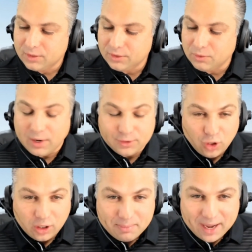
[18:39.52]
You want to
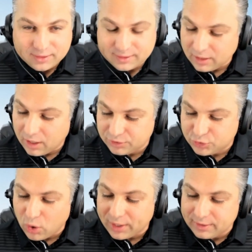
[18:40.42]
talk about the uh,
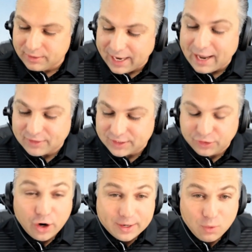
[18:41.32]
Jordan Davis,
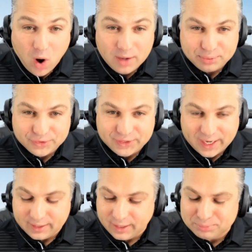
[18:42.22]

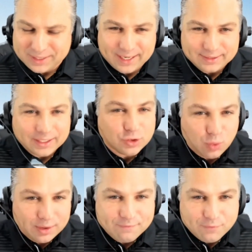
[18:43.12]
31%. He played, I think,
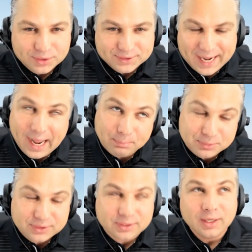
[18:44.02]
24
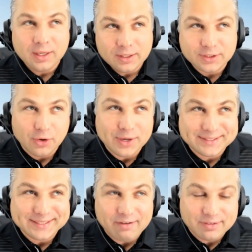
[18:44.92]
snaps. So he's
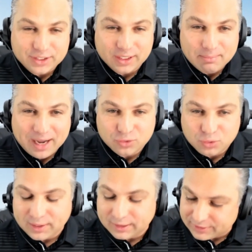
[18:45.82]
averaging about
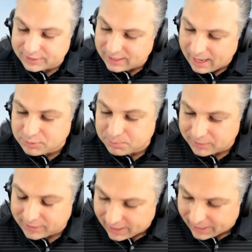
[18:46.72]
23 snaps per
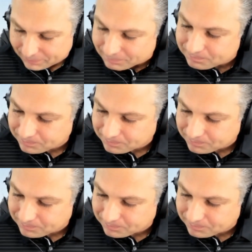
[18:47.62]
game.